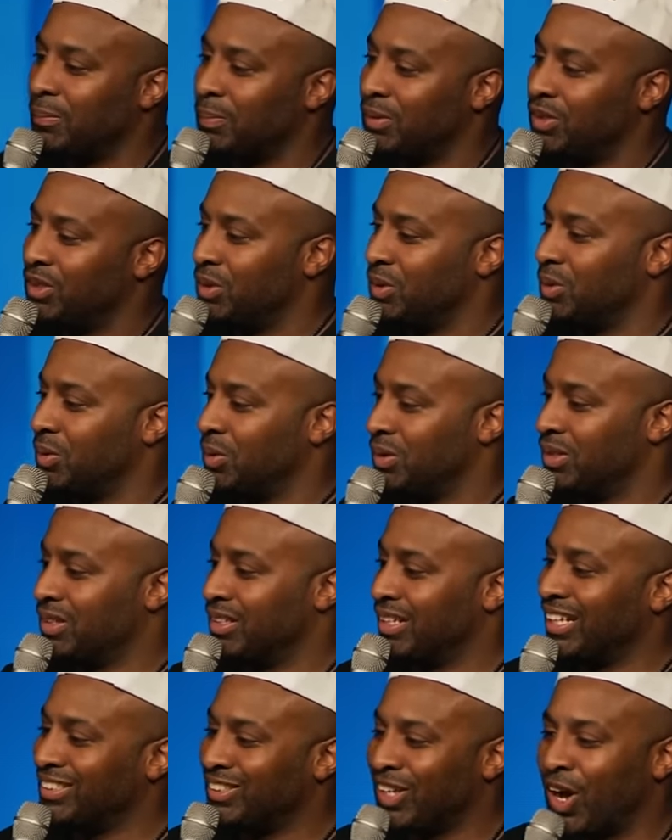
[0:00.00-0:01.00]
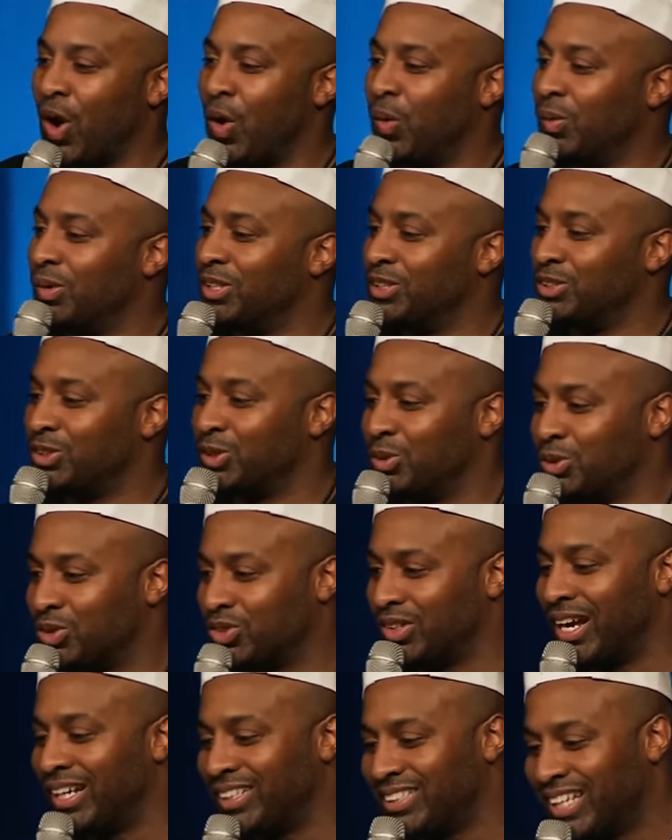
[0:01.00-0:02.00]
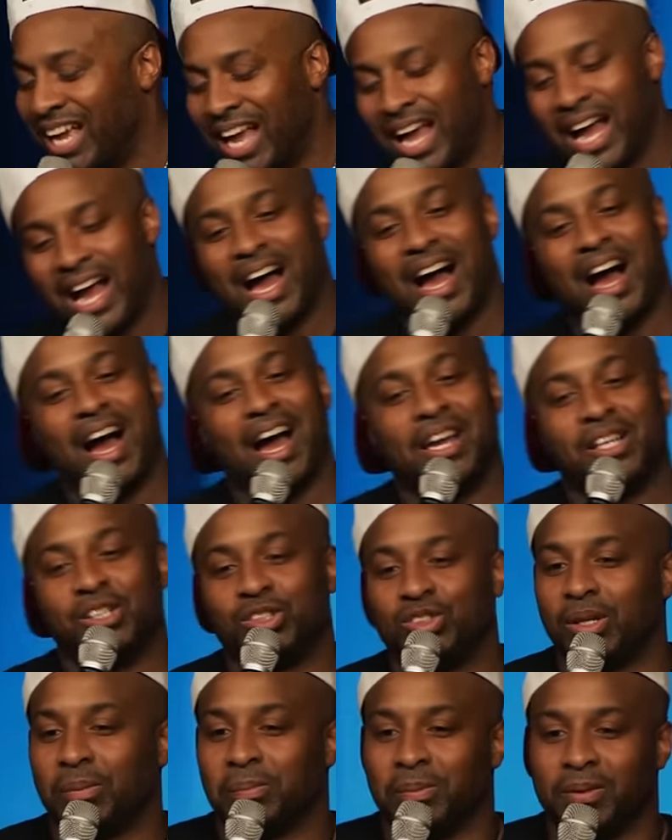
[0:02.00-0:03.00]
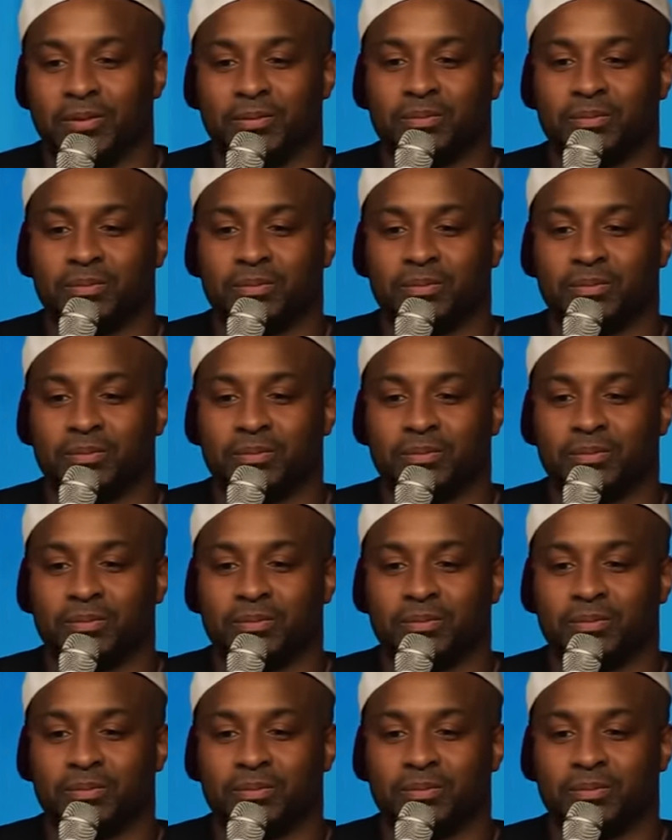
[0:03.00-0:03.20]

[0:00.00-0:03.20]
of dude. That's only two strikes. I ain't tripping.